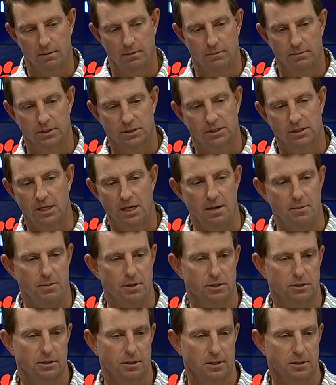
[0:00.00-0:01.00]
this team
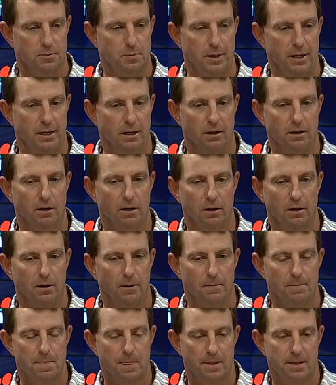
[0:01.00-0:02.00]
has
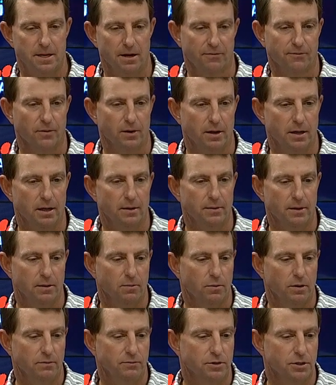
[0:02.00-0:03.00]
been different in
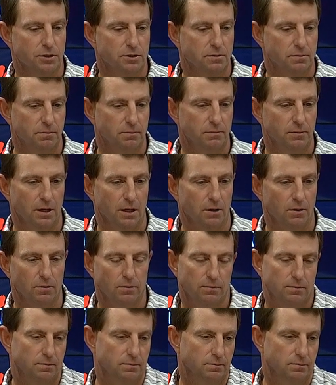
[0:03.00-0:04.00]
that we've just,
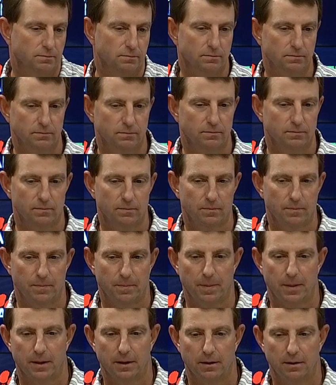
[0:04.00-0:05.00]

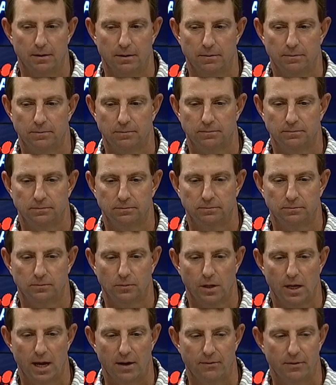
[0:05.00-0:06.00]

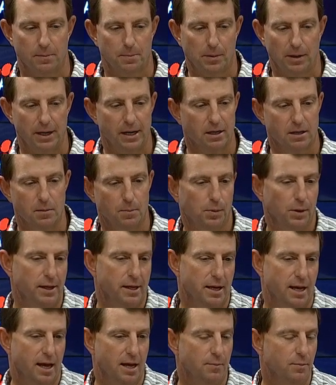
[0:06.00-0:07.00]
we haven't played a
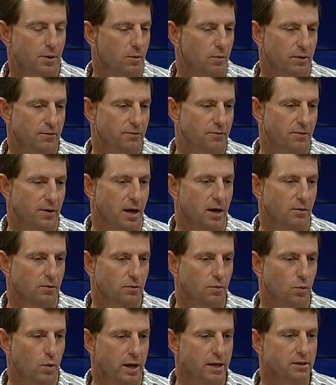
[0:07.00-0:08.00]
complete game, but we've
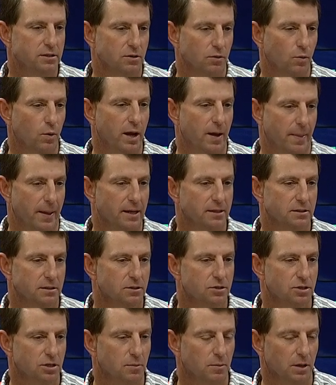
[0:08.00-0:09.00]
found ways to win. That's
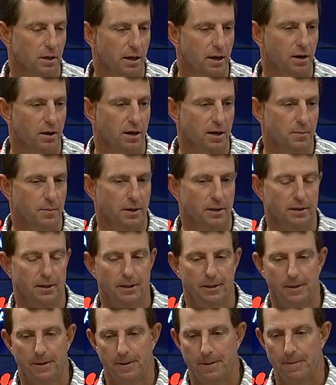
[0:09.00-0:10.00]
the similarity, but
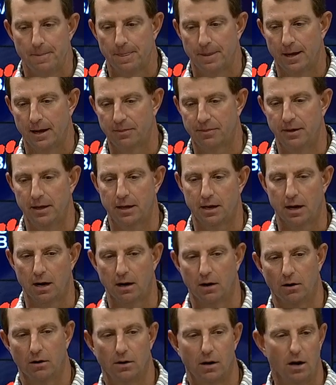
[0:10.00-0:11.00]
I think
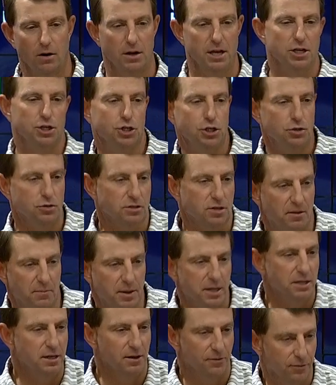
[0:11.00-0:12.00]
our issues have
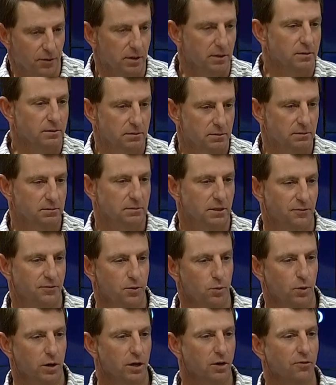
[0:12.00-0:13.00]
been different, if
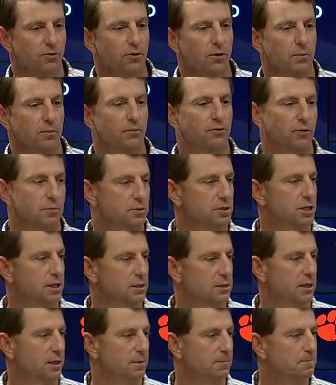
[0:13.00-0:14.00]
you will, from
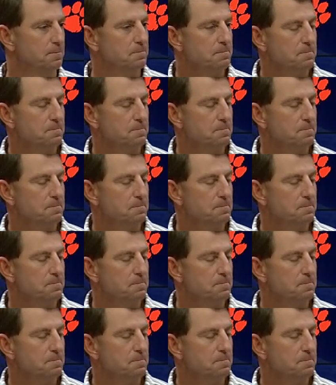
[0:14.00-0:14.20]
16.